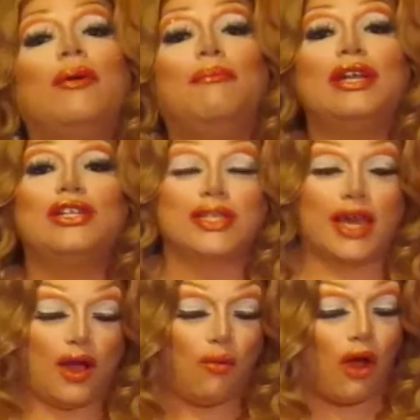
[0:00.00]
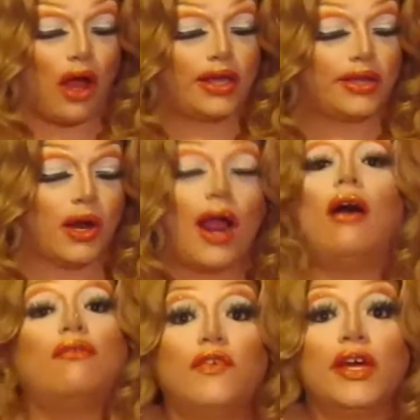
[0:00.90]
when bitches can't walk in their
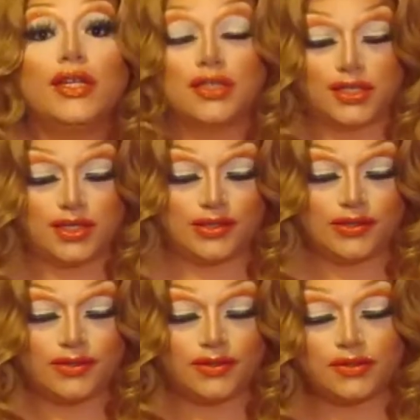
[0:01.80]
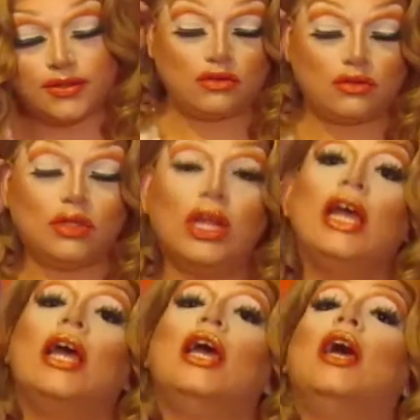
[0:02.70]
outfits,
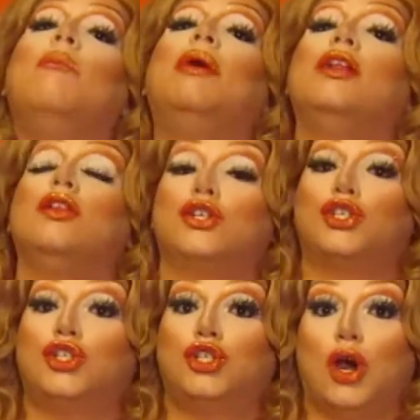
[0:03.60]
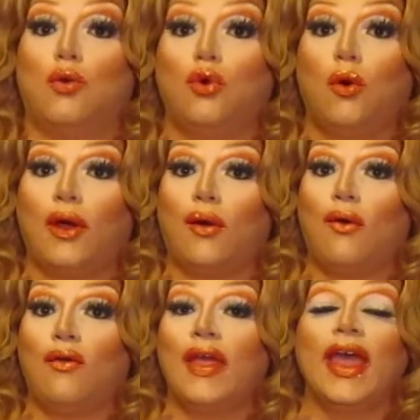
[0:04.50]
but it looks so royal.
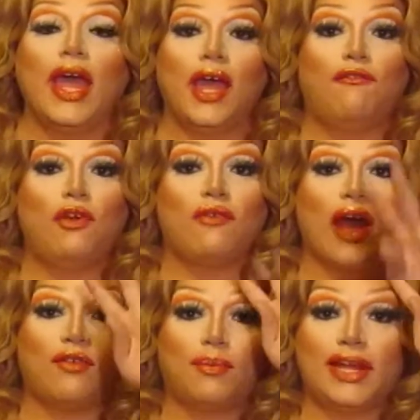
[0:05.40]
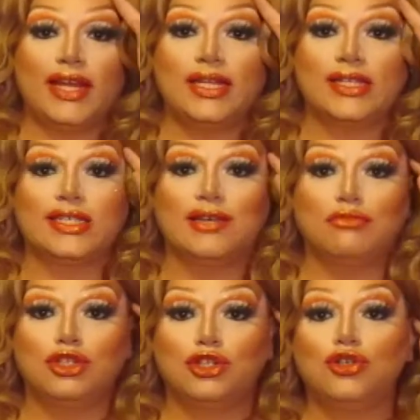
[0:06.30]
If you've ever played The
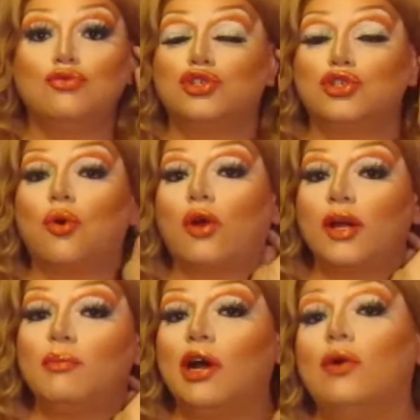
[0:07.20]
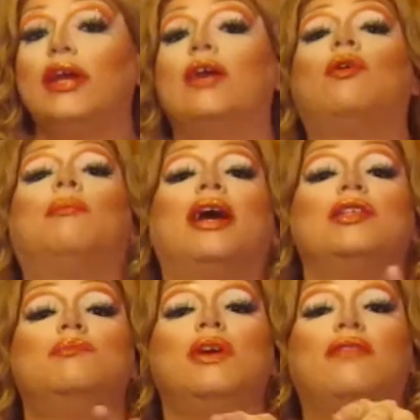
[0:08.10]
Sims 2 story mode, it
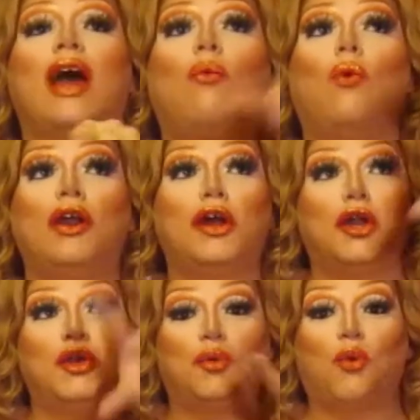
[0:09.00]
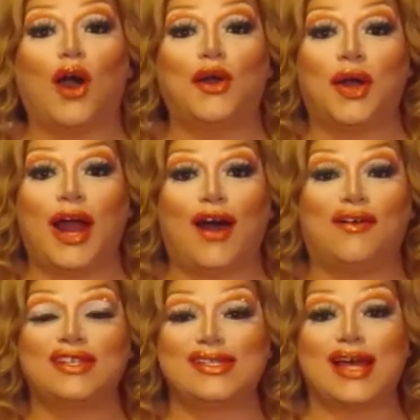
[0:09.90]
reminds me of that one underwater
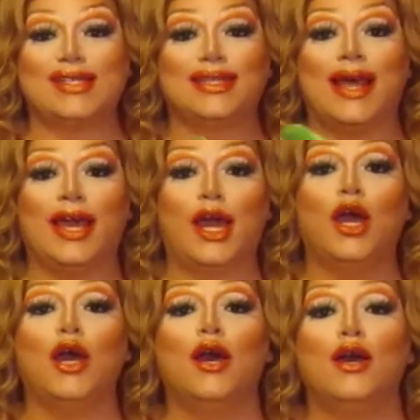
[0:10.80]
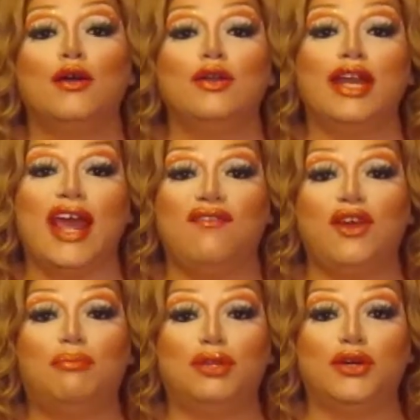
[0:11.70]
house that's like navy
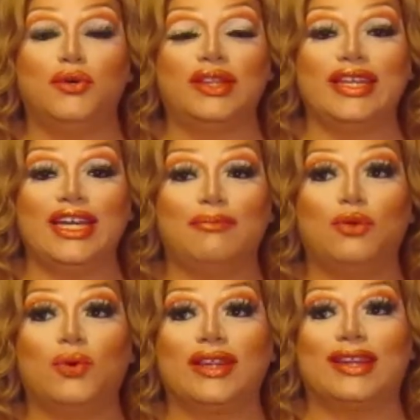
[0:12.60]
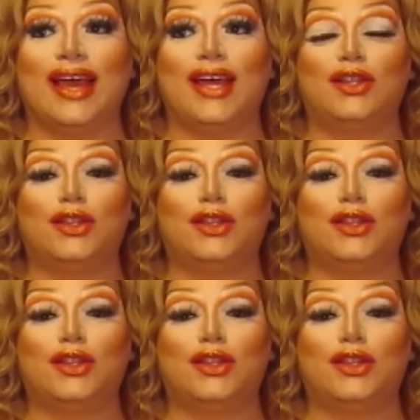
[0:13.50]
blue themed with like